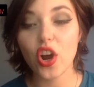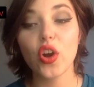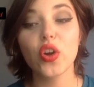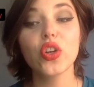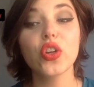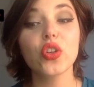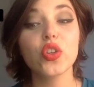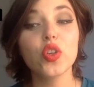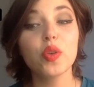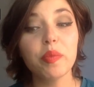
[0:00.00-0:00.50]
Oh,
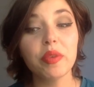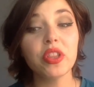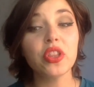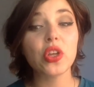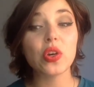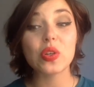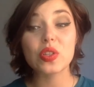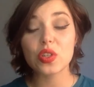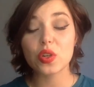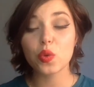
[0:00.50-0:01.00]
you mean
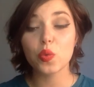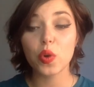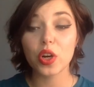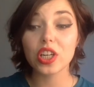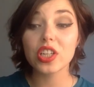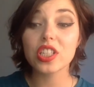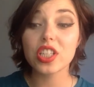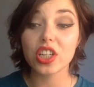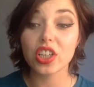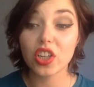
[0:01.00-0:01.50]
those are
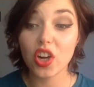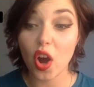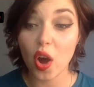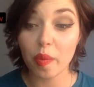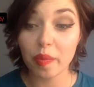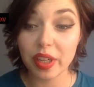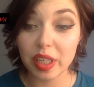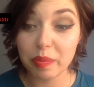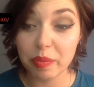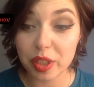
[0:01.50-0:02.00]
words that are
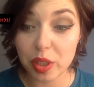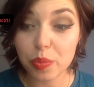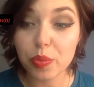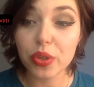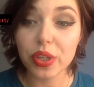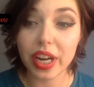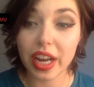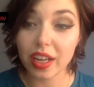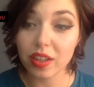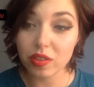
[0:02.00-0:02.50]
commonly
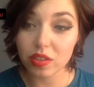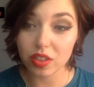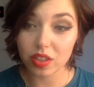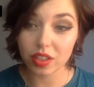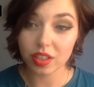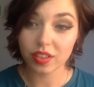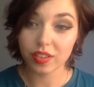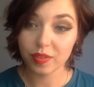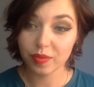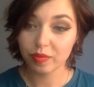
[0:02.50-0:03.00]

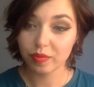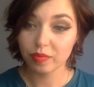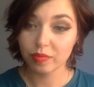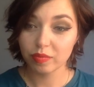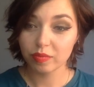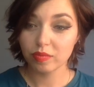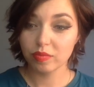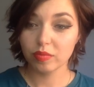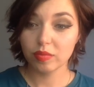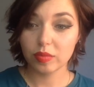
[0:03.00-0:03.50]
mispronounced?
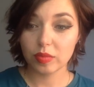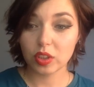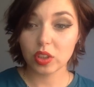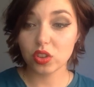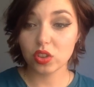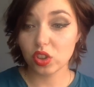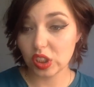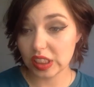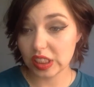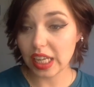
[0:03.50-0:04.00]

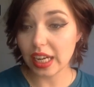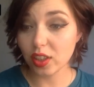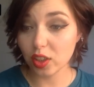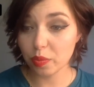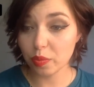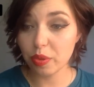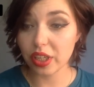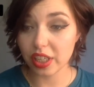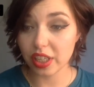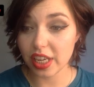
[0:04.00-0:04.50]
Because that
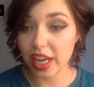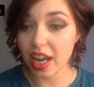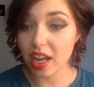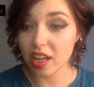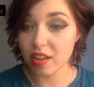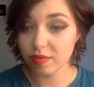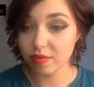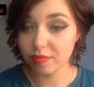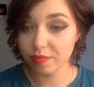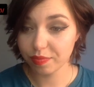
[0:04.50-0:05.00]
could be,
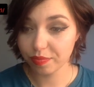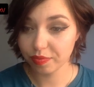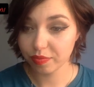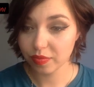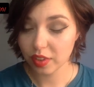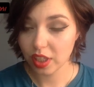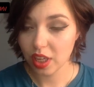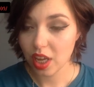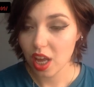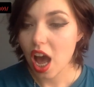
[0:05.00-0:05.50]
yeah?
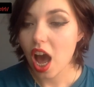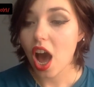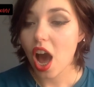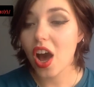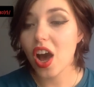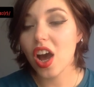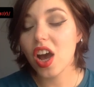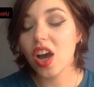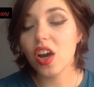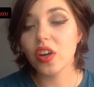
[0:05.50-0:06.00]

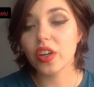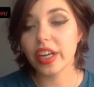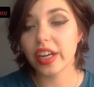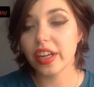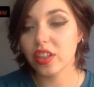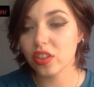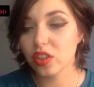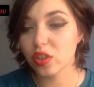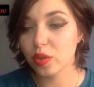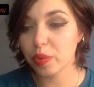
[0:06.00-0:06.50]
Oh,
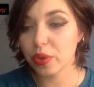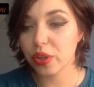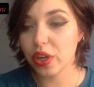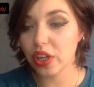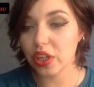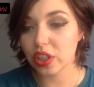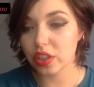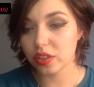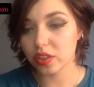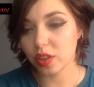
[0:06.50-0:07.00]
okay, an
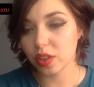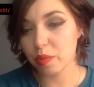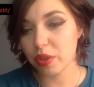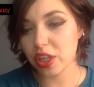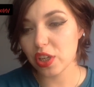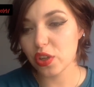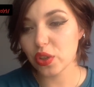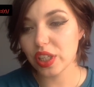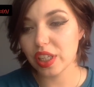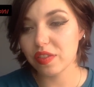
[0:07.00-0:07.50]
entrepreneur,
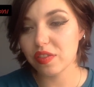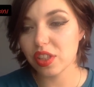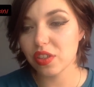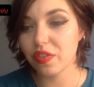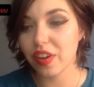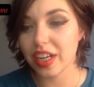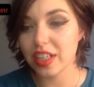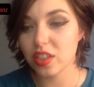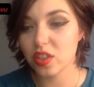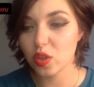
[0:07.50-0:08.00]
somebody who gives
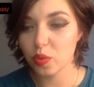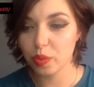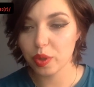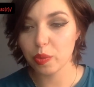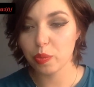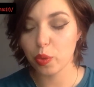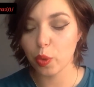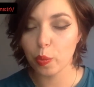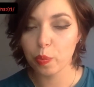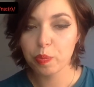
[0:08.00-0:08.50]
advice to
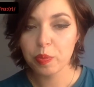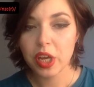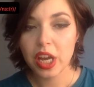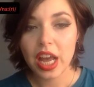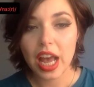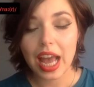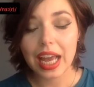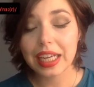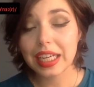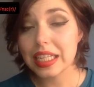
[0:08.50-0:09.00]
people.
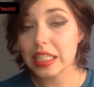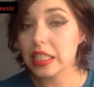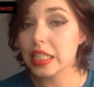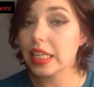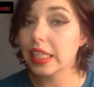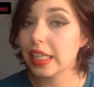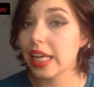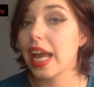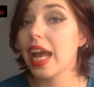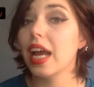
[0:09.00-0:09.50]
I guess
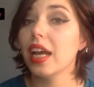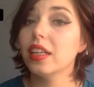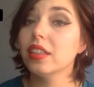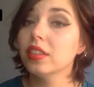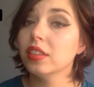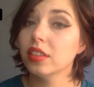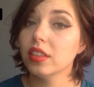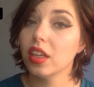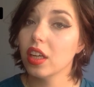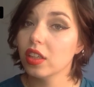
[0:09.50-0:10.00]
they
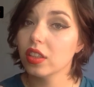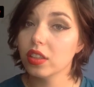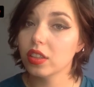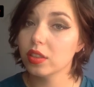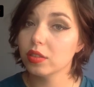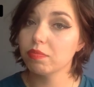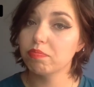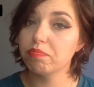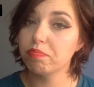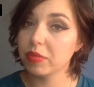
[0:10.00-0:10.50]
can on
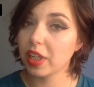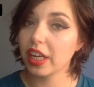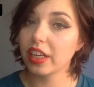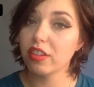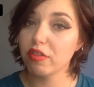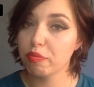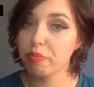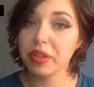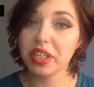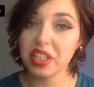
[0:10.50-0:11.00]
the
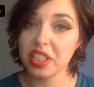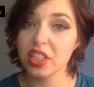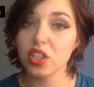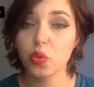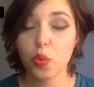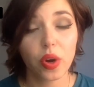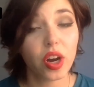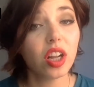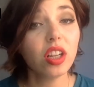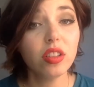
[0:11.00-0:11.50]
kind of
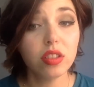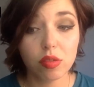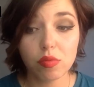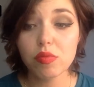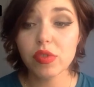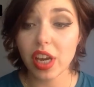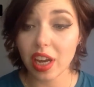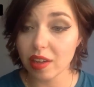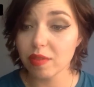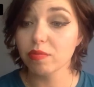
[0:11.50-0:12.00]
business world,
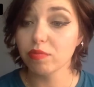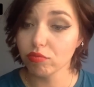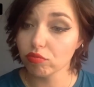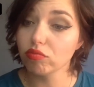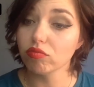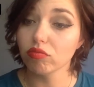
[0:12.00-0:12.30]
yeah?